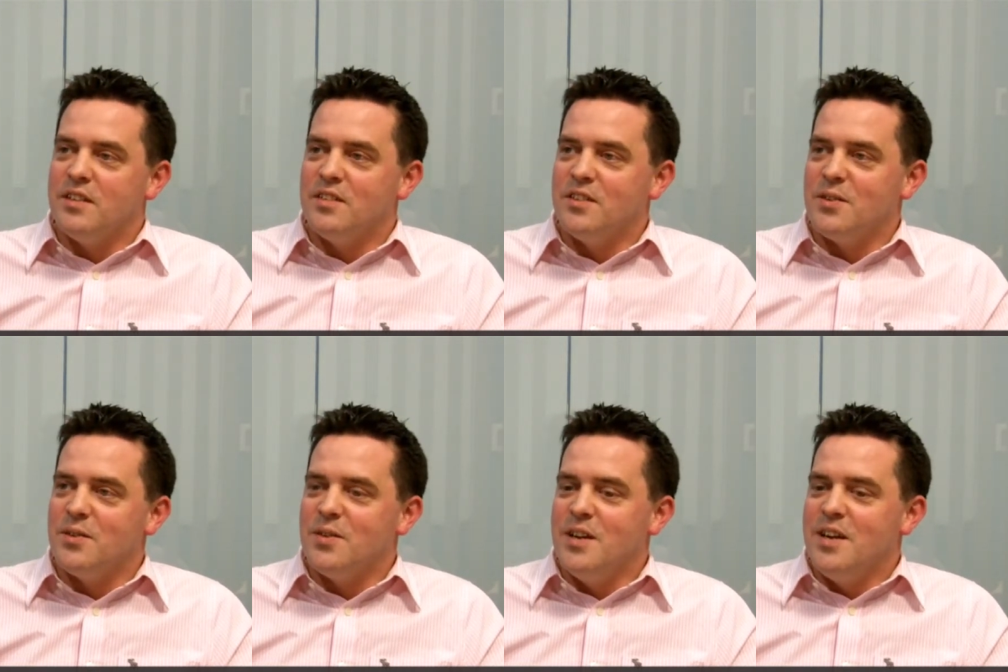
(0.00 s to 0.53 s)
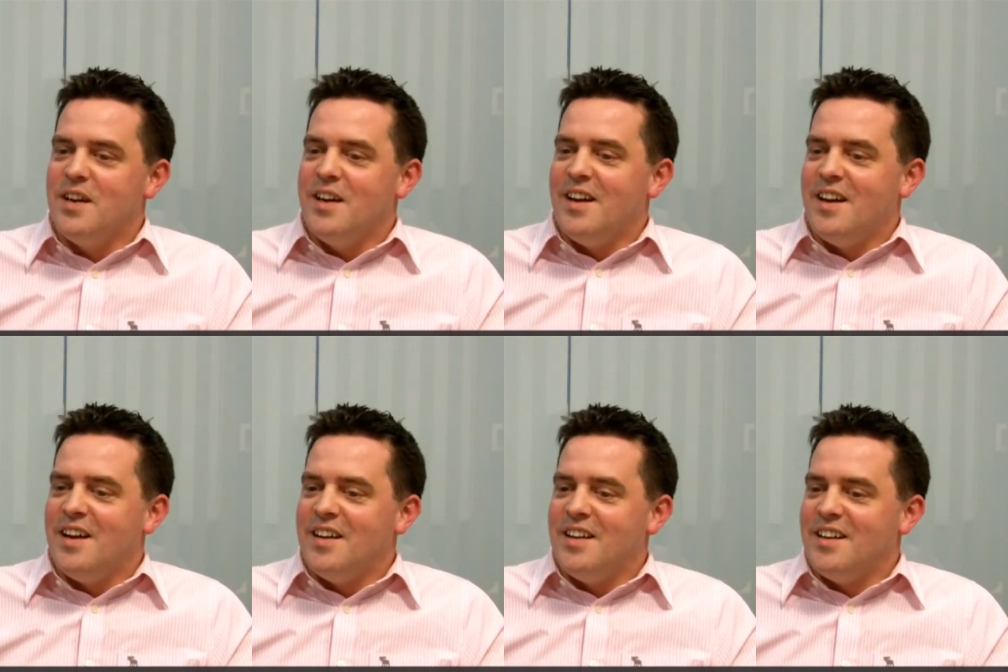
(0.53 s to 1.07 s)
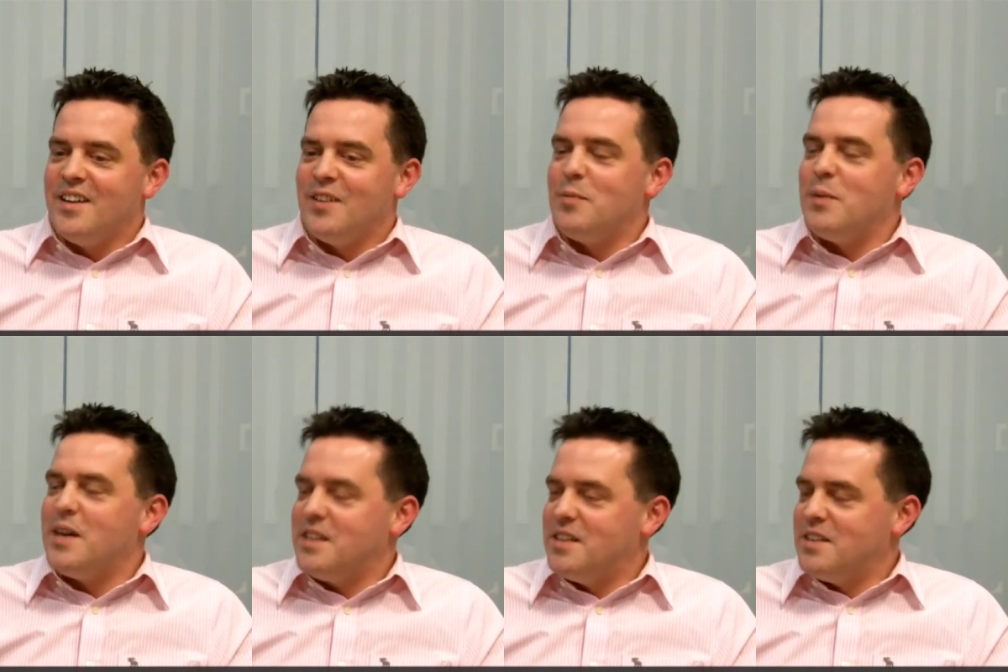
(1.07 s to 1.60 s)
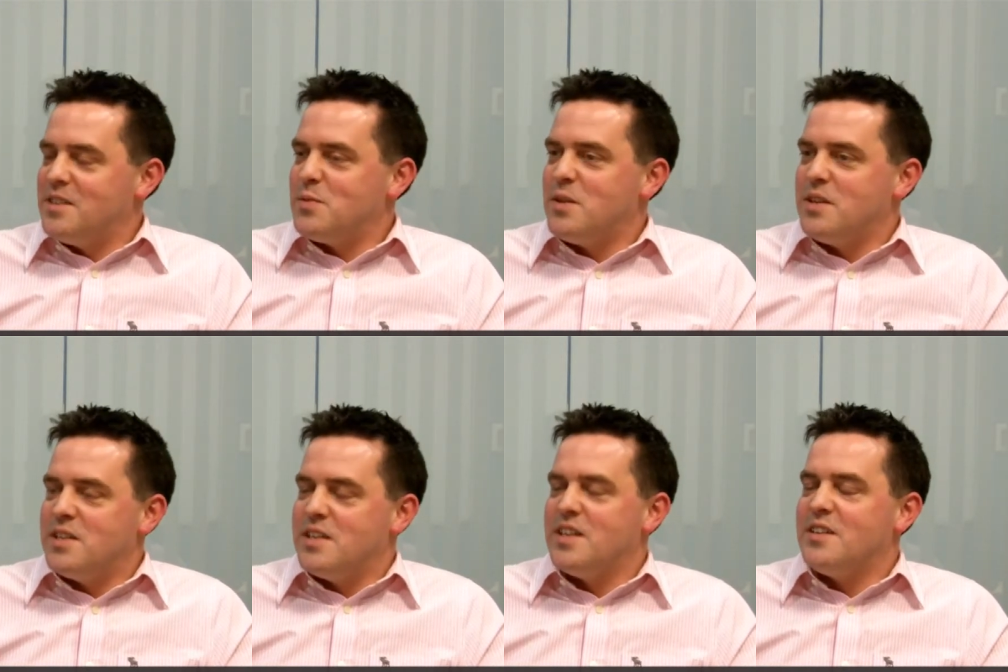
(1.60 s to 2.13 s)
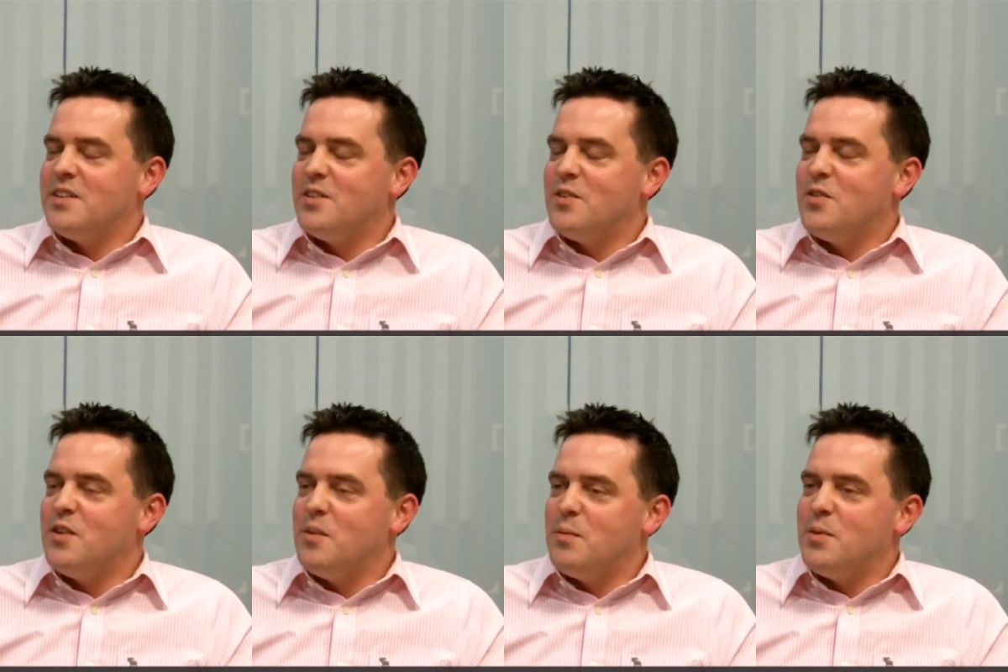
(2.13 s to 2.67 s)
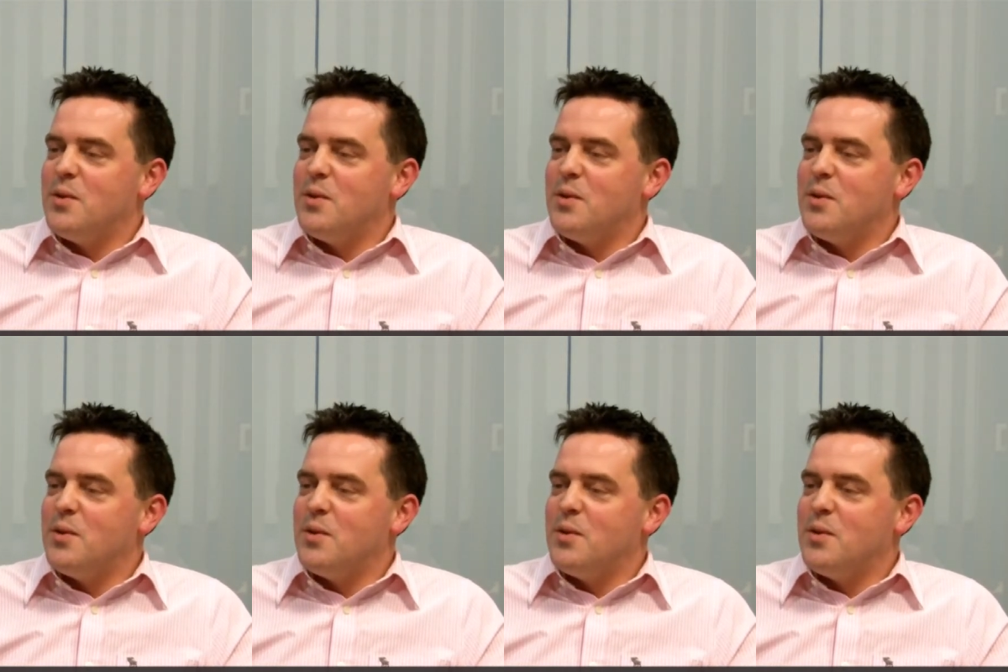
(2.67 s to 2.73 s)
So I go back to this, what I said earlier on